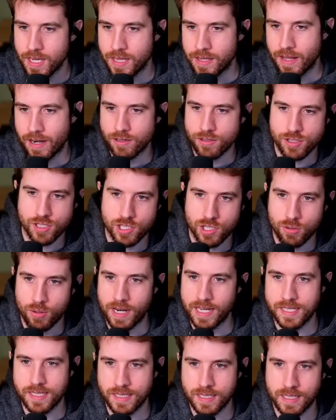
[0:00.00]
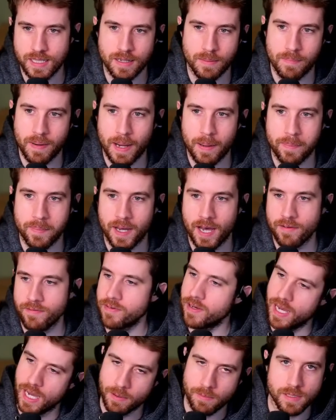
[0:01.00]
that are just crazy and going to pop off,
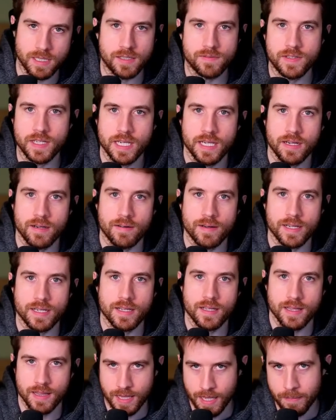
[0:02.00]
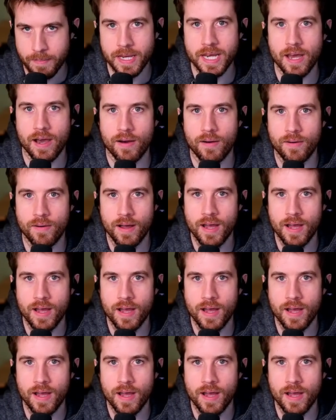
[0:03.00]
I would love to hear it. Let me know.